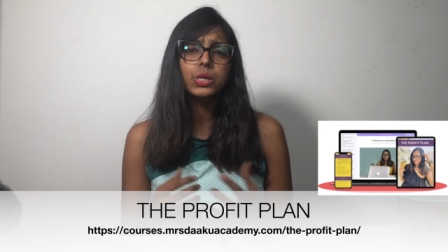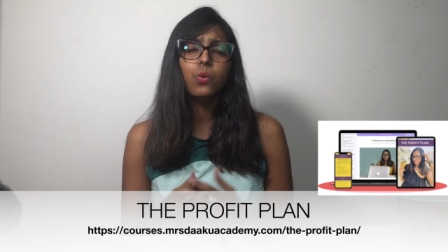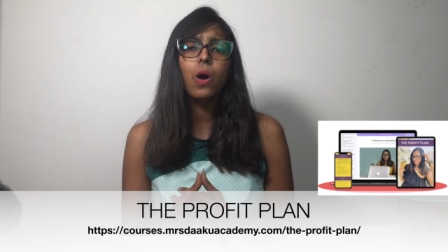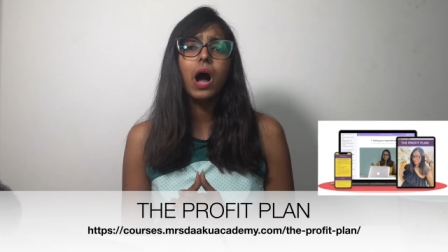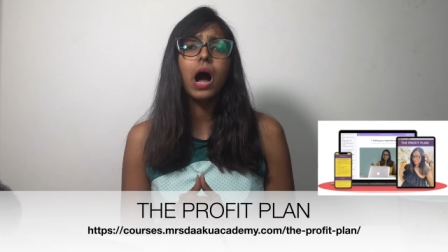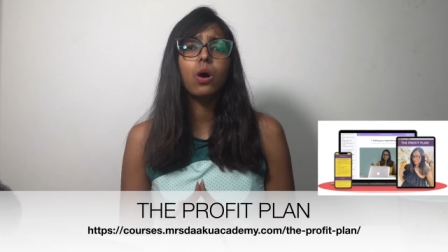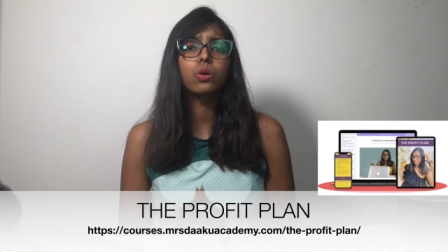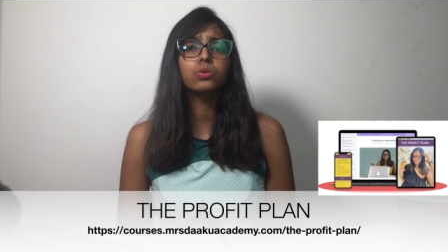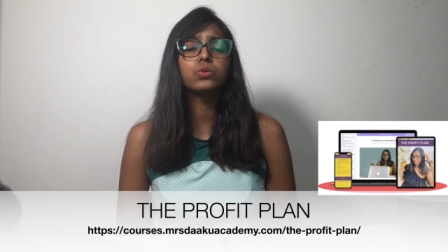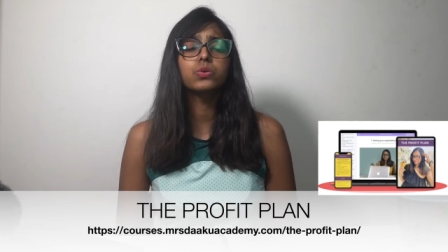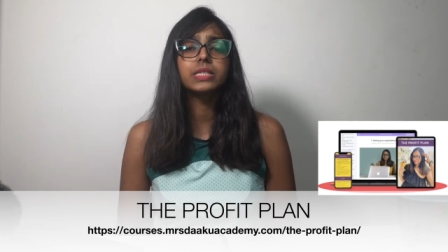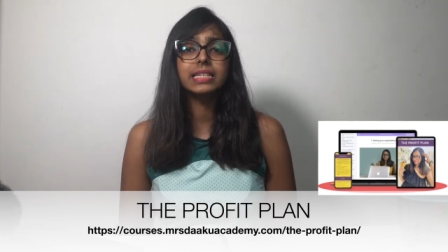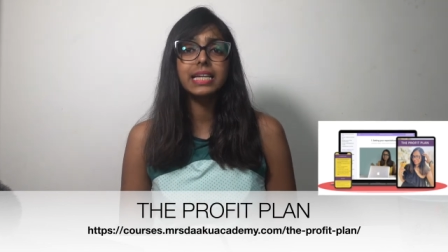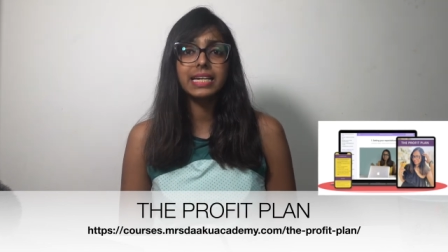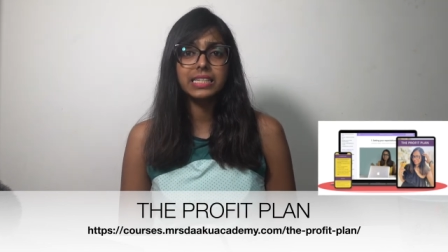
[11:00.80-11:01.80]
you how to
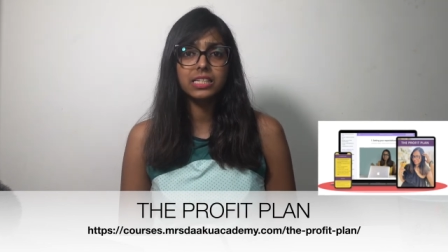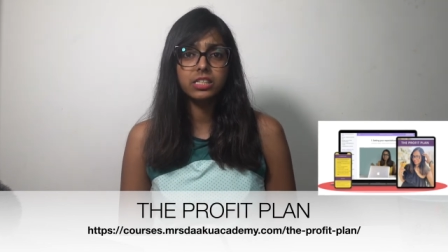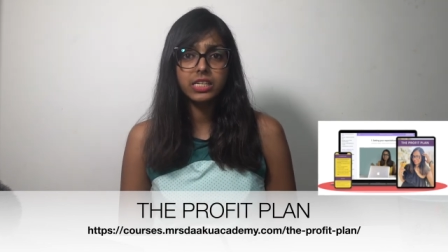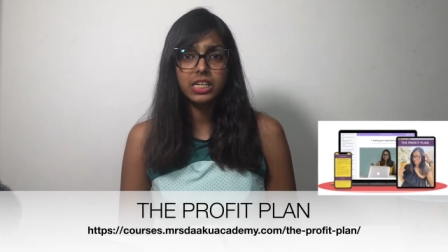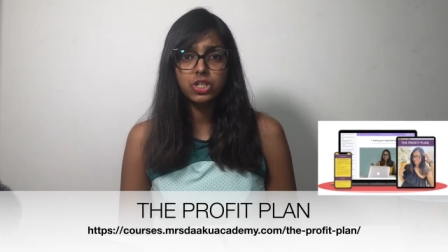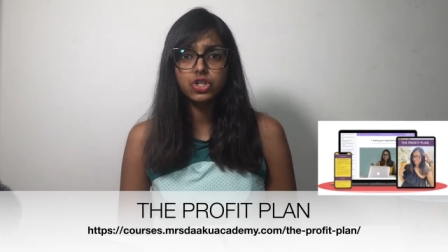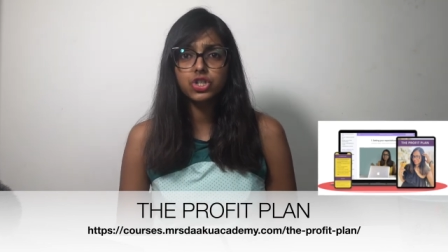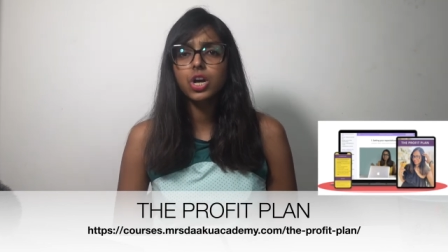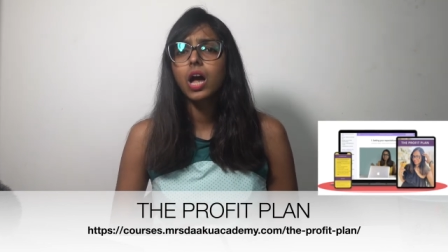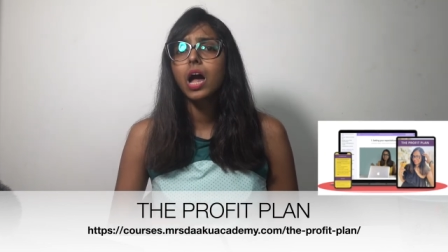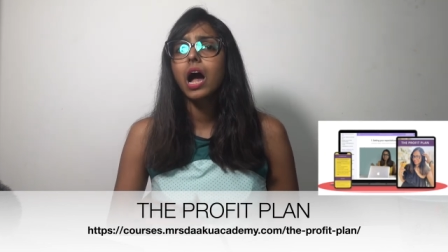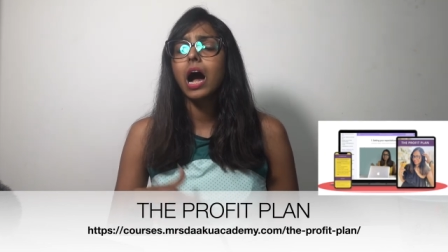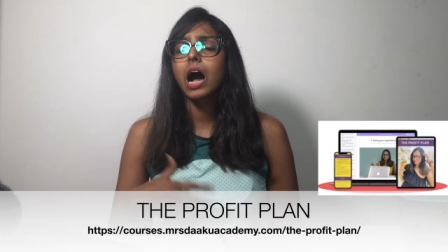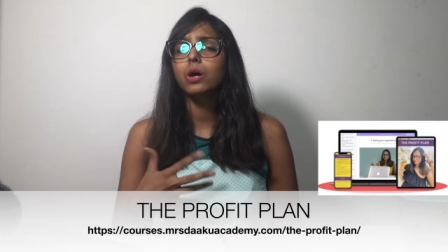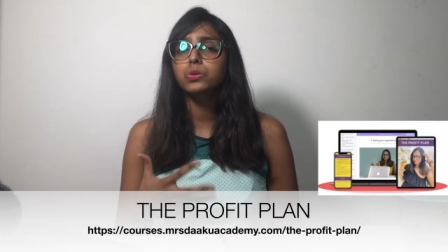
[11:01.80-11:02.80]
select a niche,
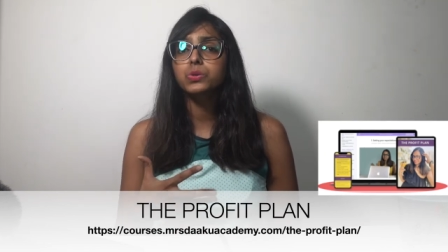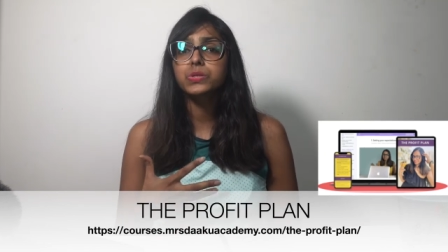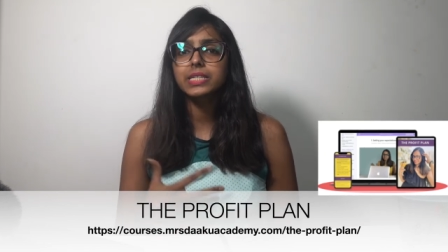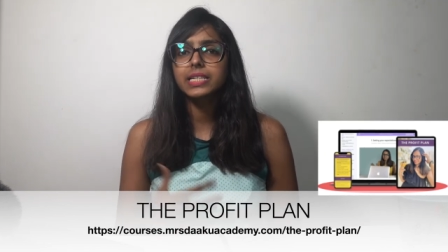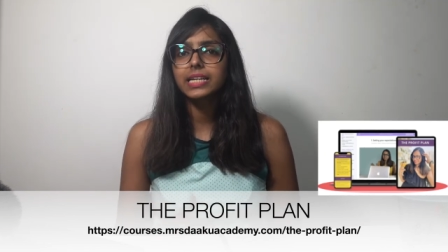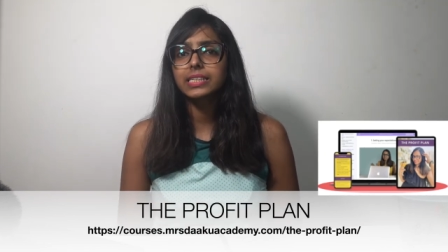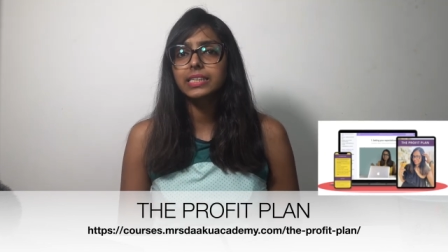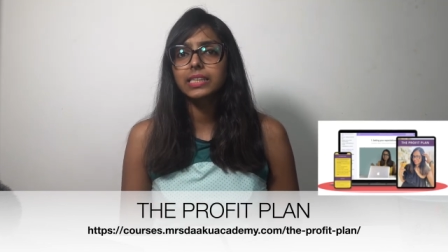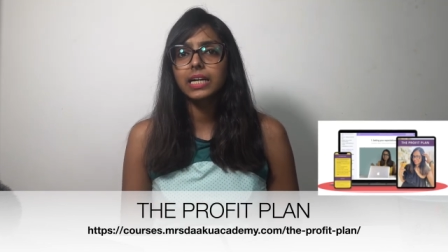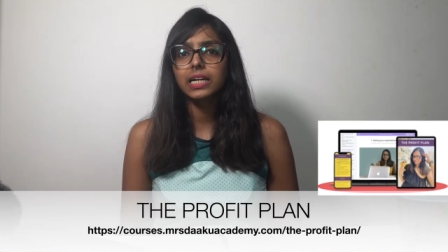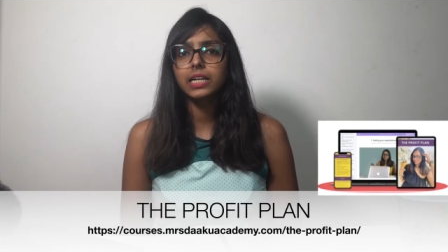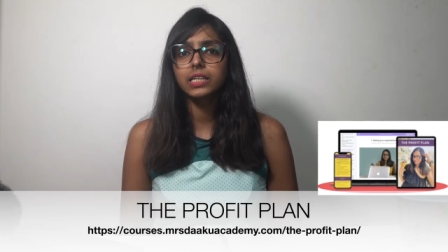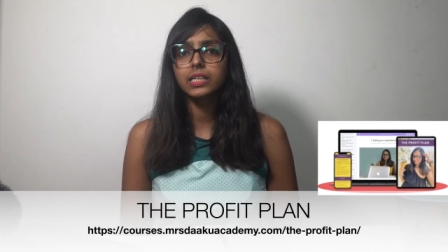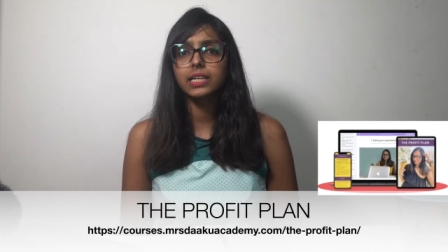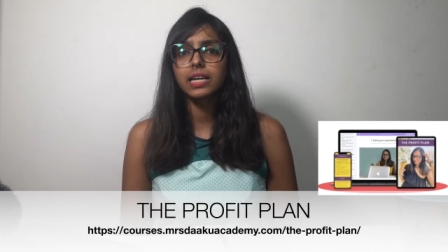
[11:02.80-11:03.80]
how to select a
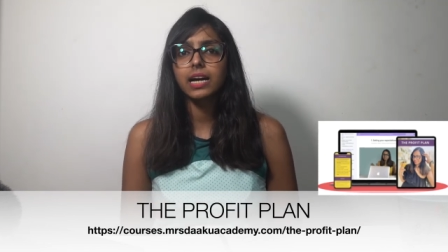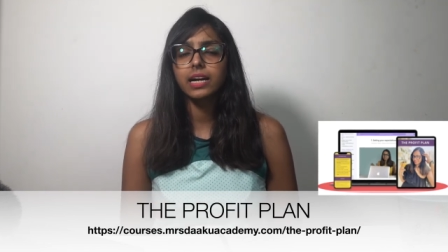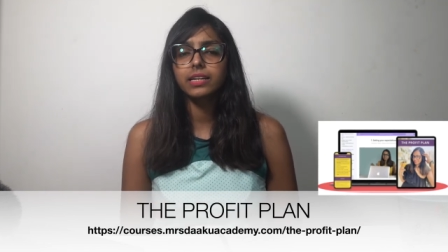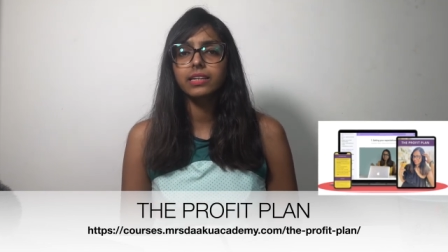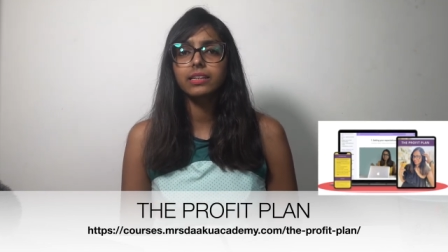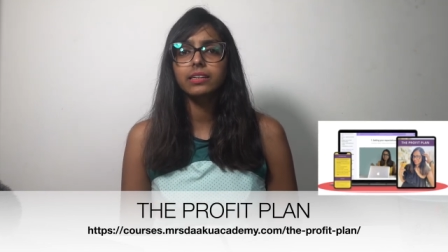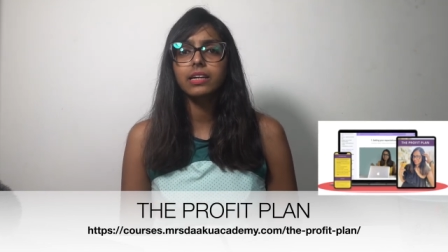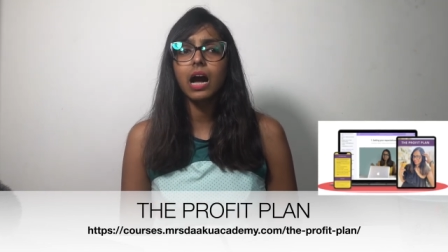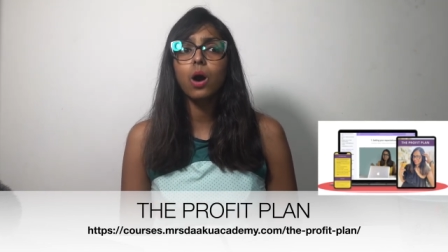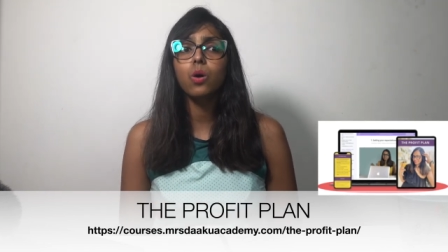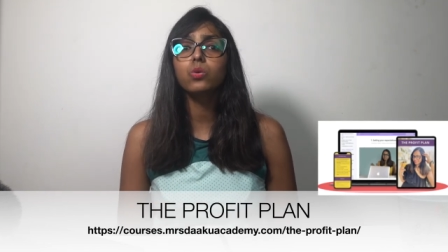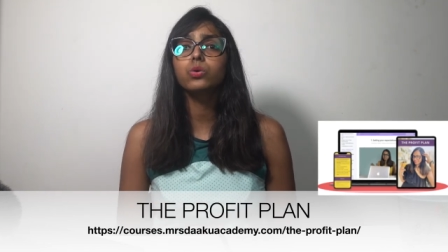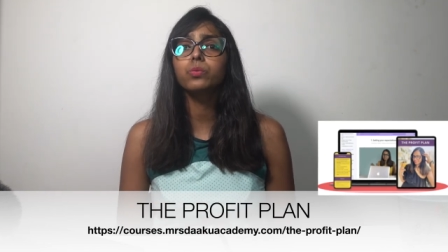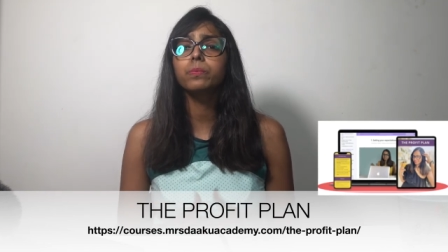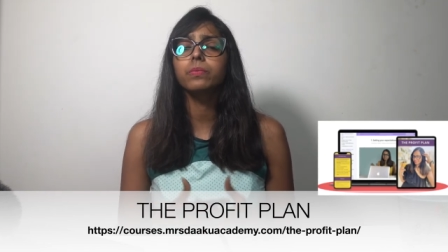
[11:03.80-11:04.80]
target client,
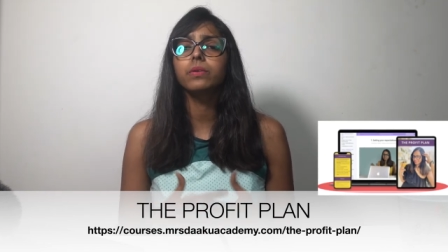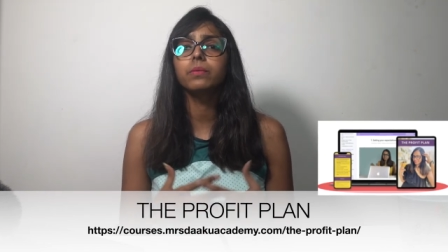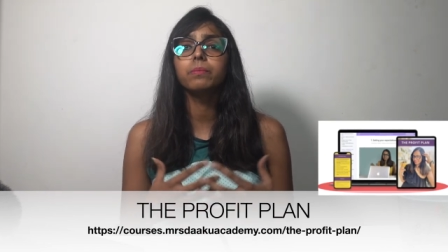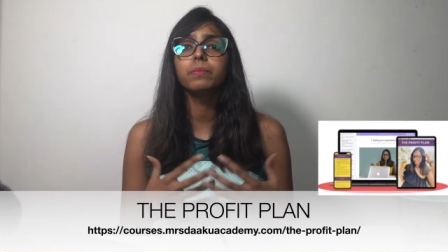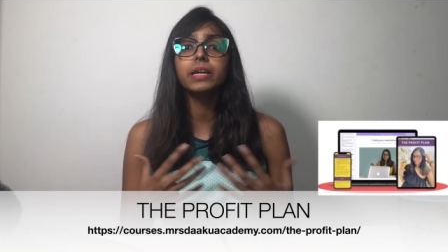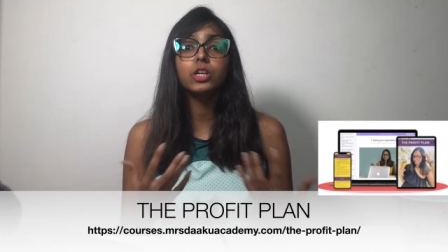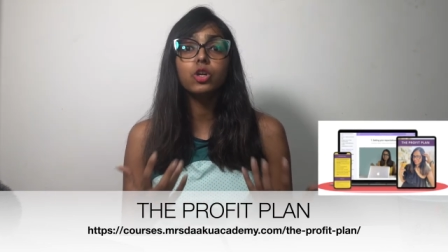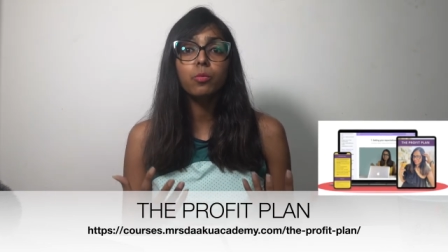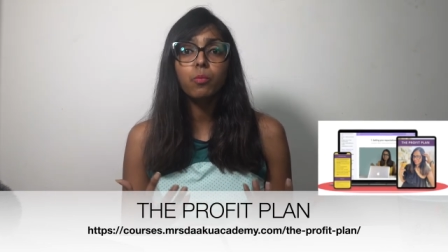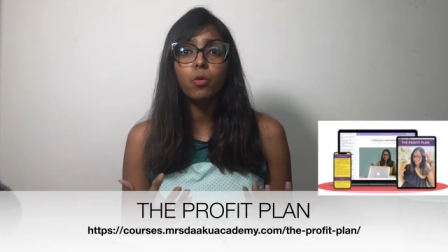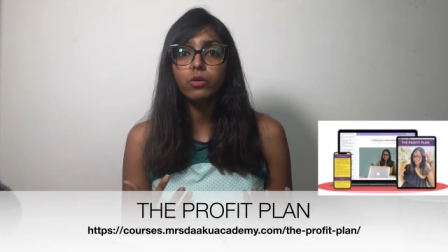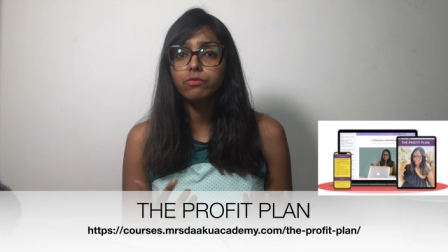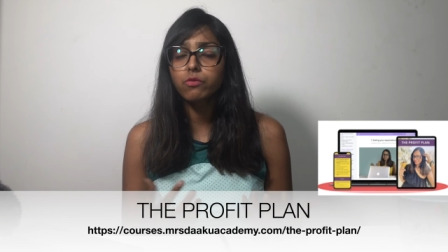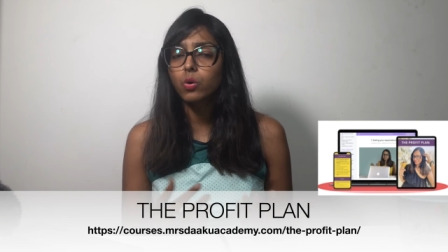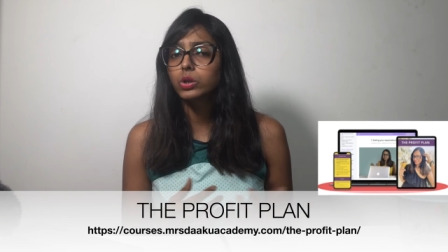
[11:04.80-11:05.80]
how to make your
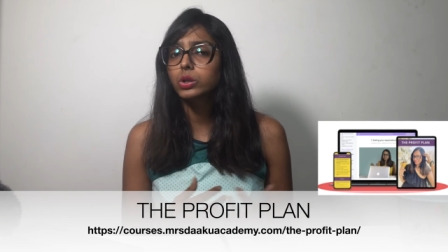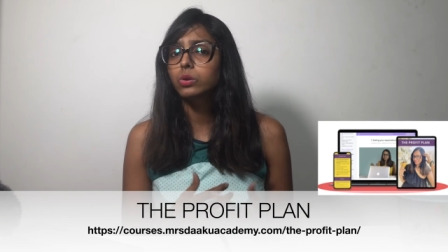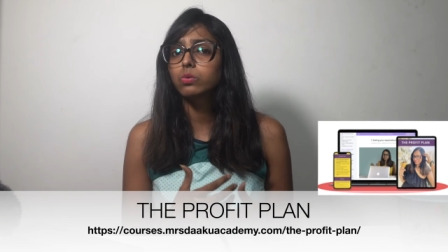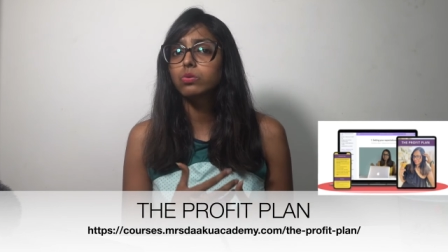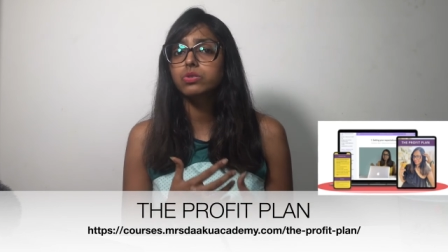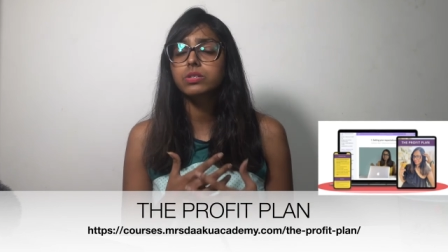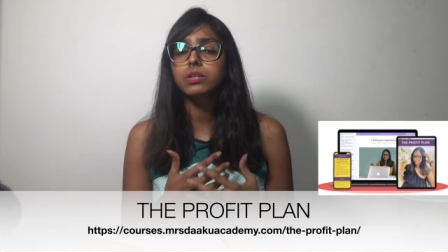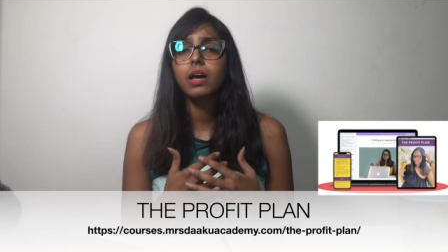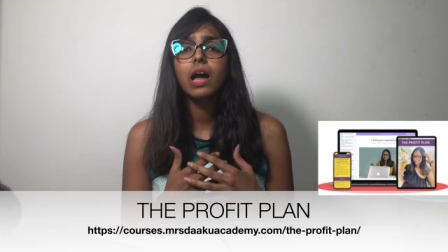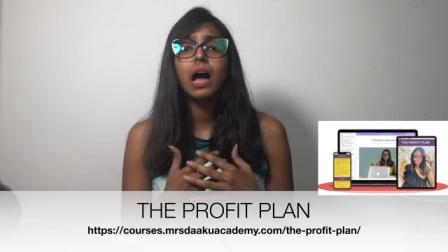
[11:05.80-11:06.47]
portfolios,